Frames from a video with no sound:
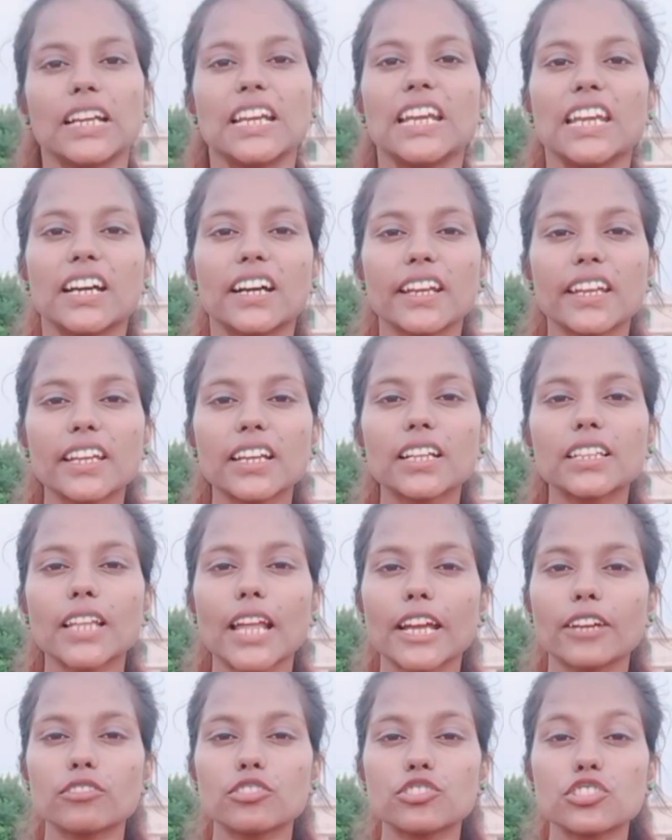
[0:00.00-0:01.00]
Learning a
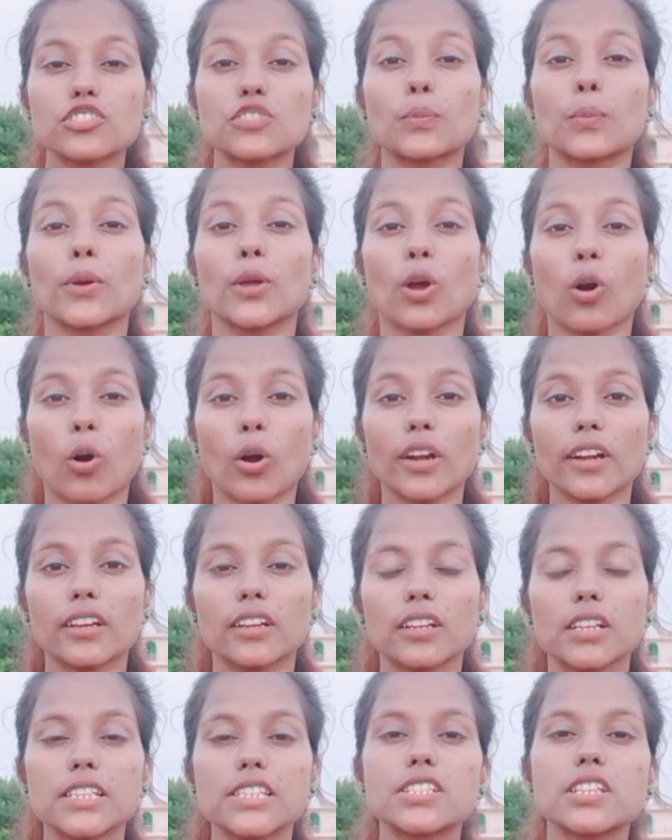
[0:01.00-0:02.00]
language is beyond
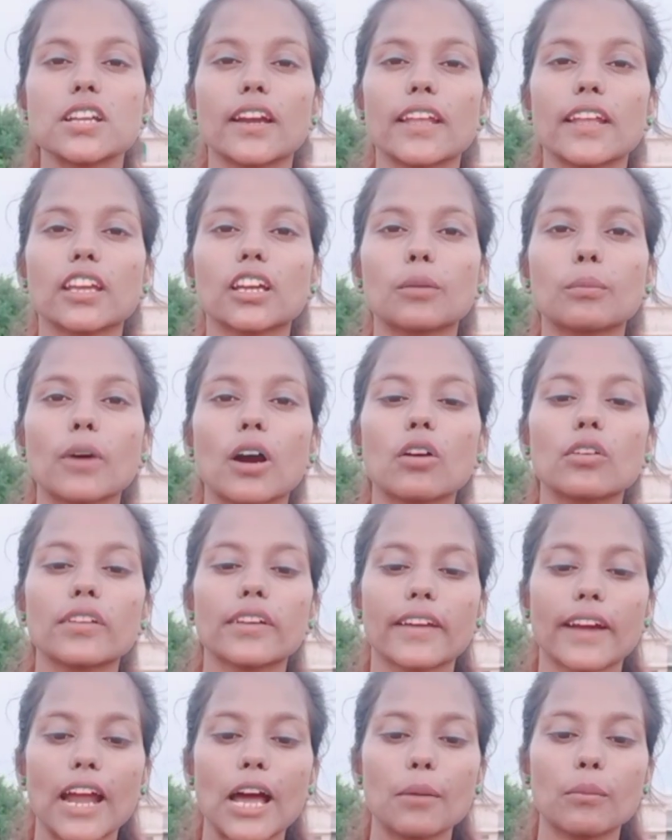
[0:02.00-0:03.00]
studying about
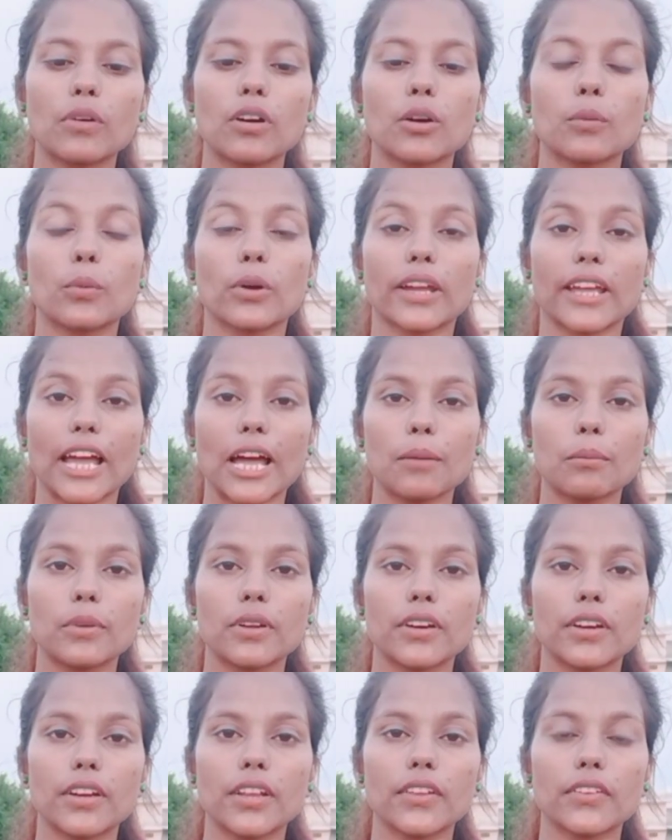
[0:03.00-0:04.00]
grammar,
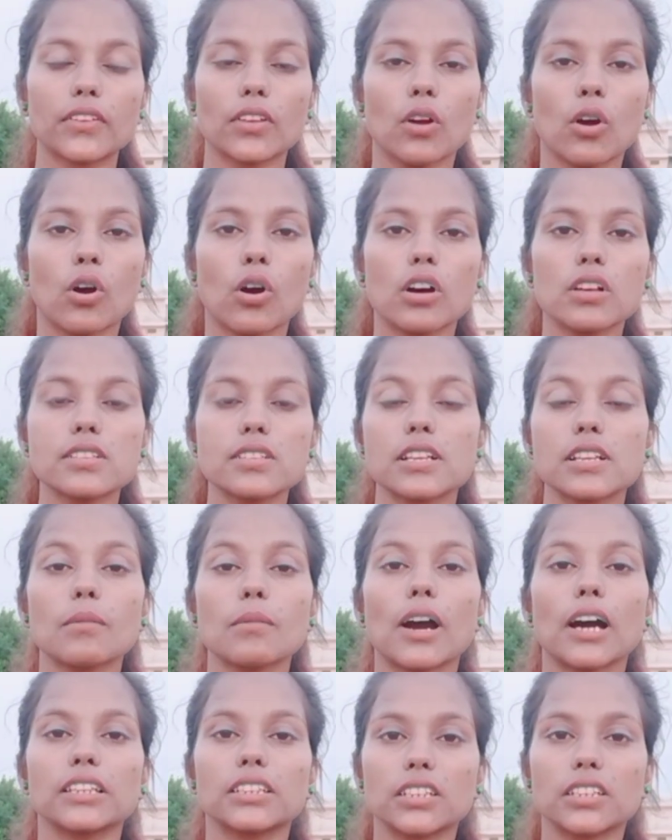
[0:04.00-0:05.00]
vocabularies, or some
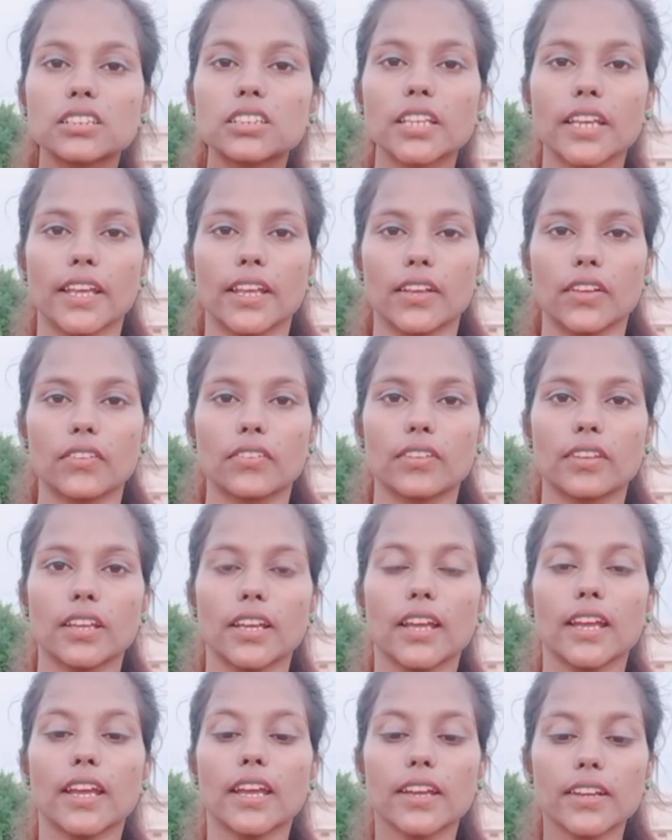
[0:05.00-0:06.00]
other things.
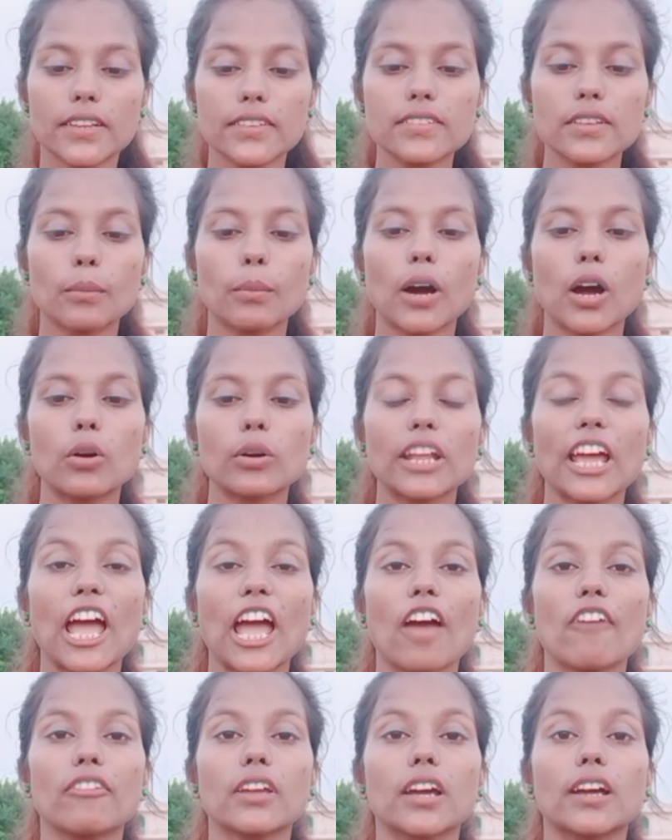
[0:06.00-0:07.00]
It is about
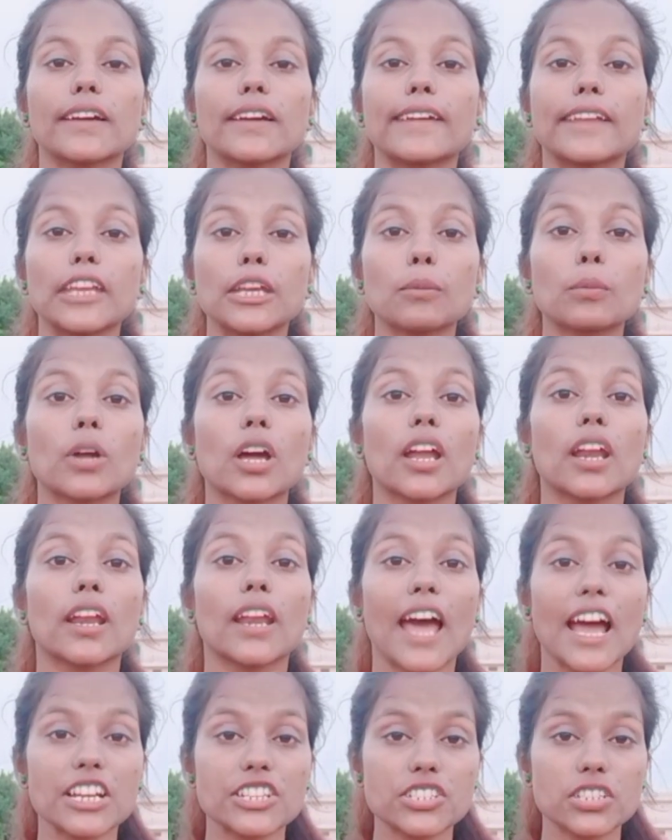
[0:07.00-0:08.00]
having a deep
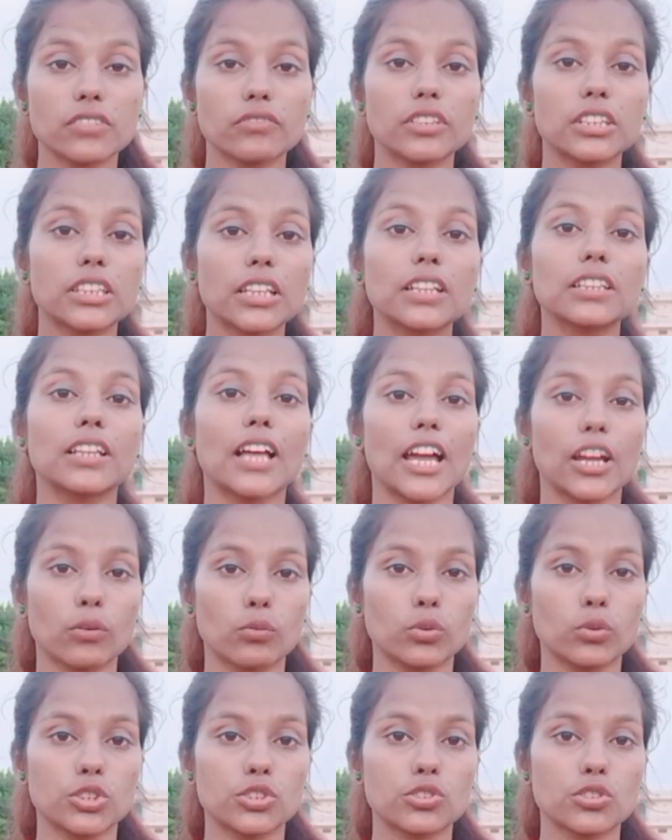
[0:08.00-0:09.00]
connection with the
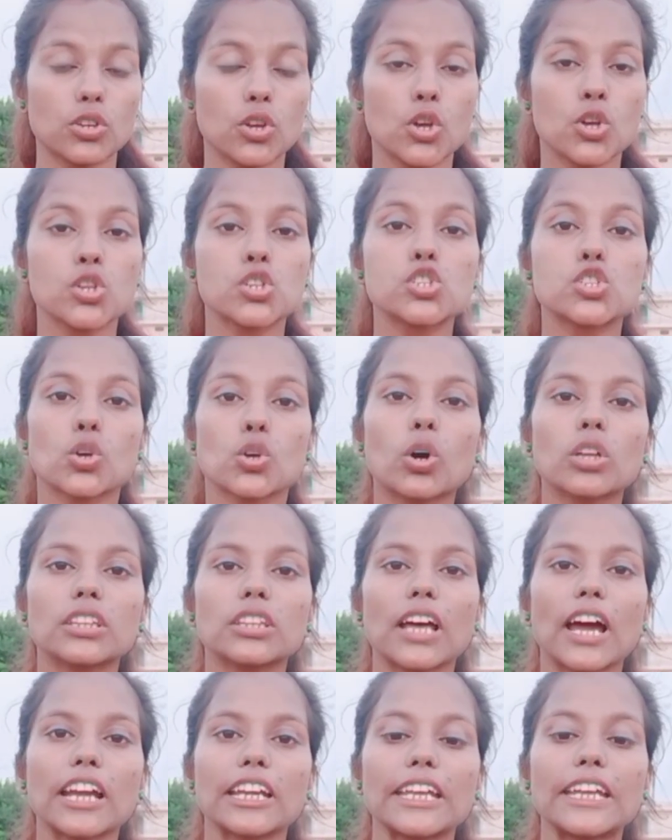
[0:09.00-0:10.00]
language so
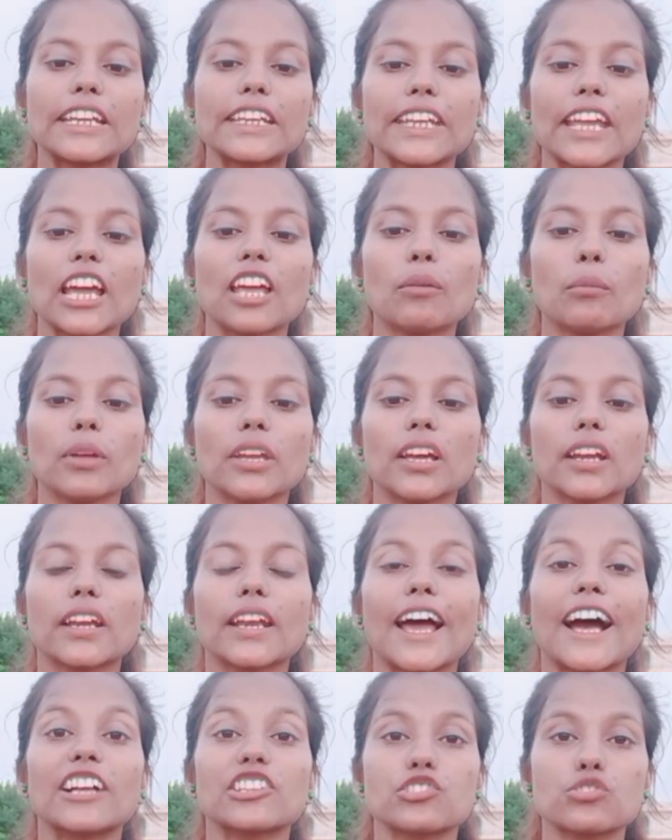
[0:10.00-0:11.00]
that it can be a
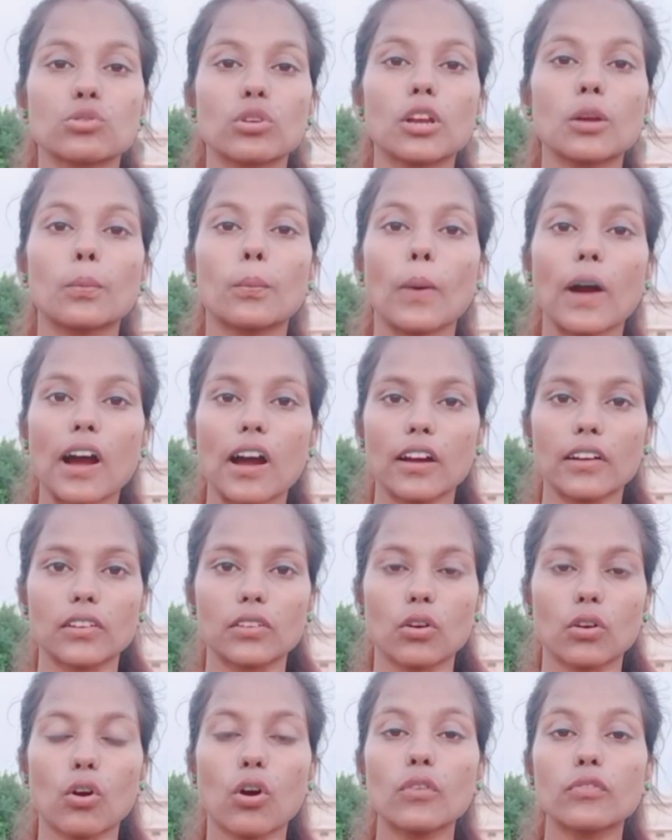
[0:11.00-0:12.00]
natural part
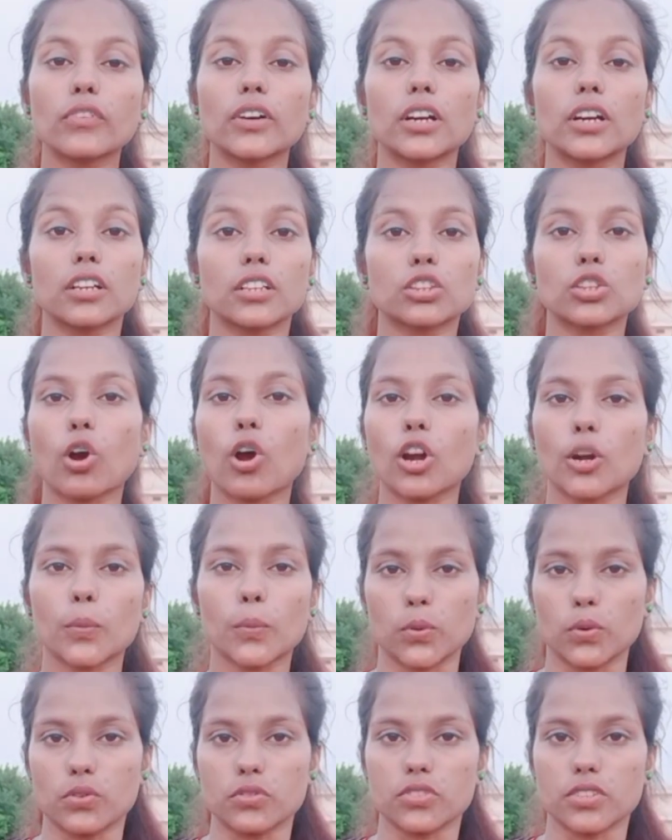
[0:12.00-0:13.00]
of our thought
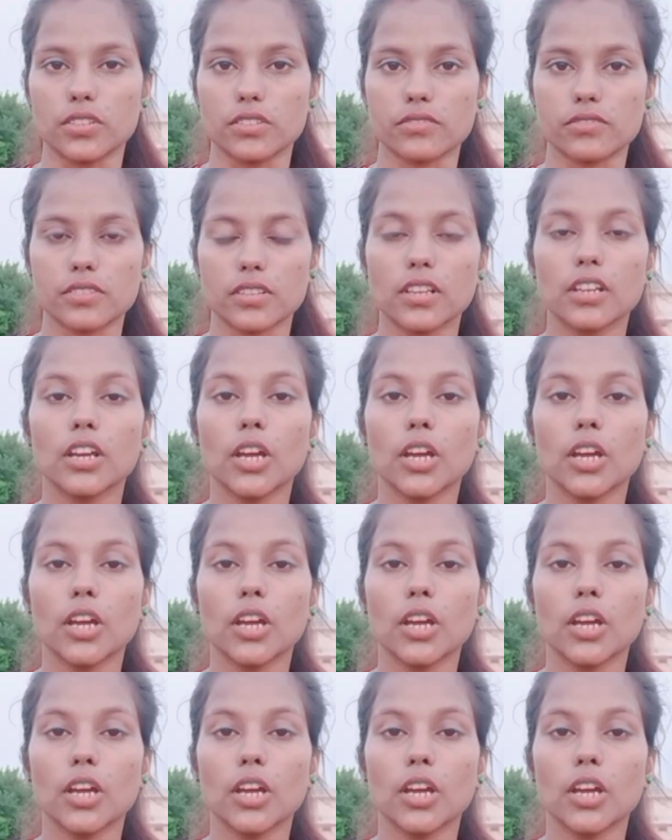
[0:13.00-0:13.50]
process.